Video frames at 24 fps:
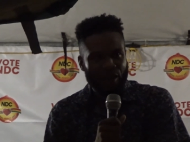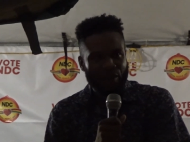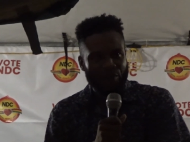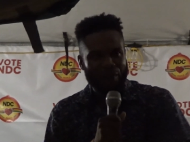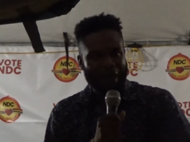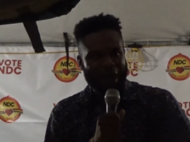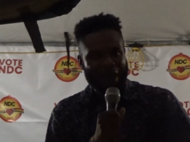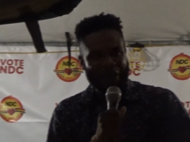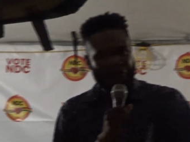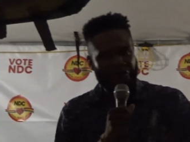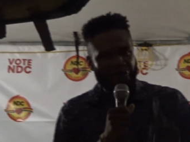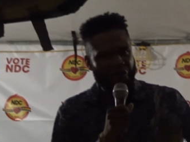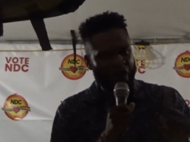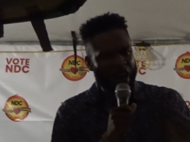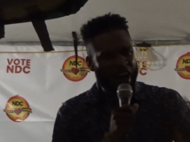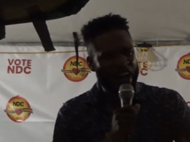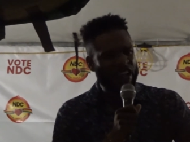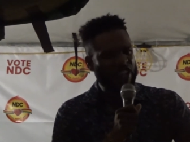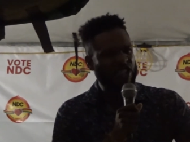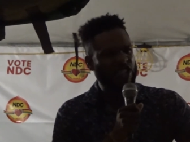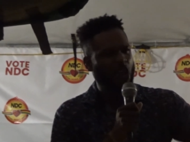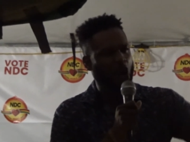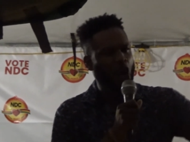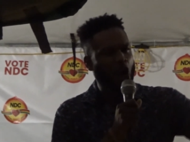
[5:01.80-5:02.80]
My
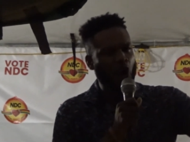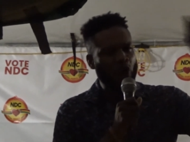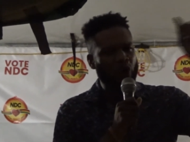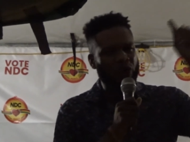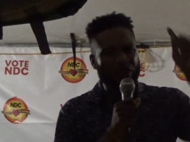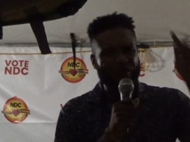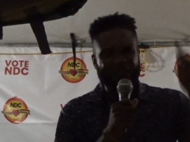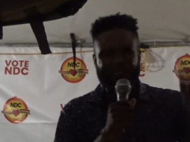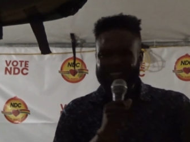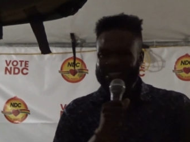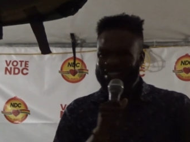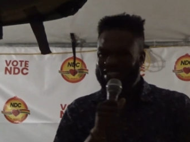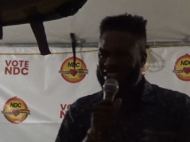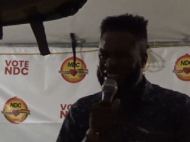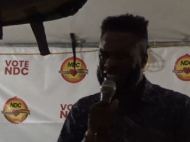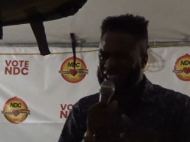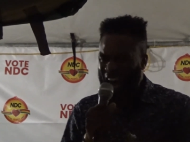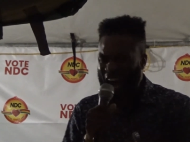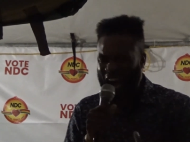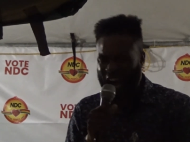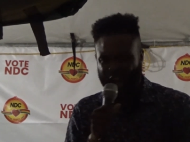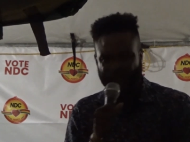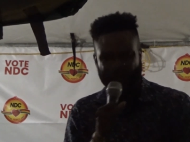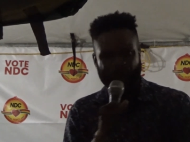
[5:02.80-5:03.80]
friends, out of this
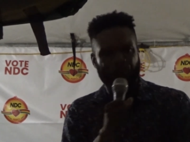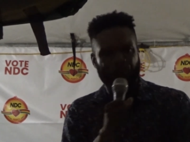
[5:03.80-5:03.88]
dark